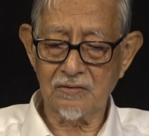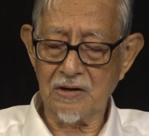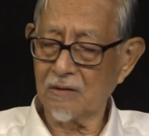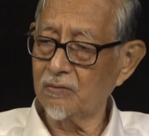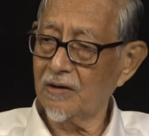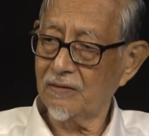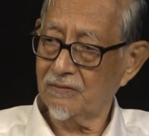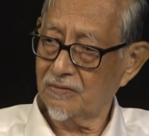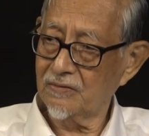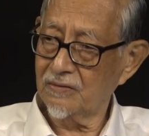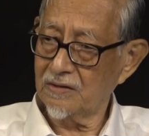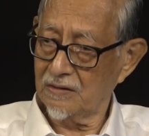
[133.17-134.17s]
turbulent
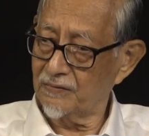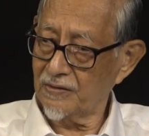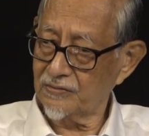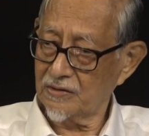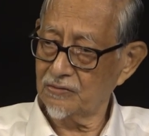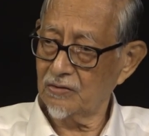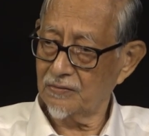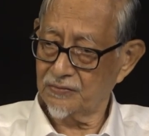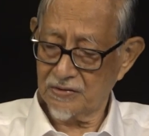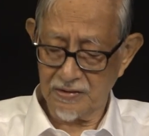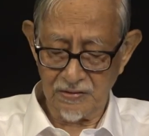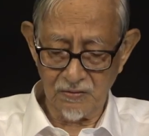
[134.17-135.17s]
events, as you have
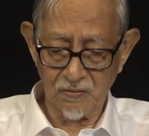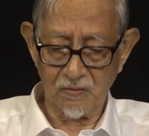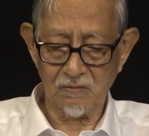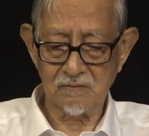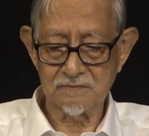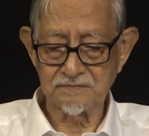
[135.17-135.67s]
said, you know,